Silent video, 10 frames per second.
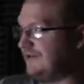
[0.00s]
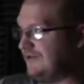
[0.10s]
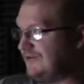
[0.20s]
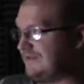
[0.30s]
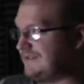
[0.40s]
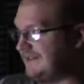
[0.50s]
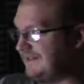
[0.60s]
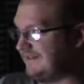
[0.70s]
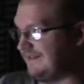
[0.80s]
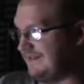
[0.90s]
you could
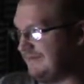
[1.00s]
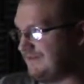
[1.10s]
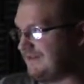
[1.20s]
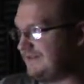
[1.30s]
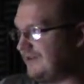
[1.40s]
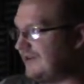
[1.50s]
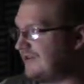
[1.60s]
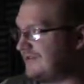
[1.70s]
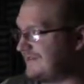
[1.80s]
tell that he was a darker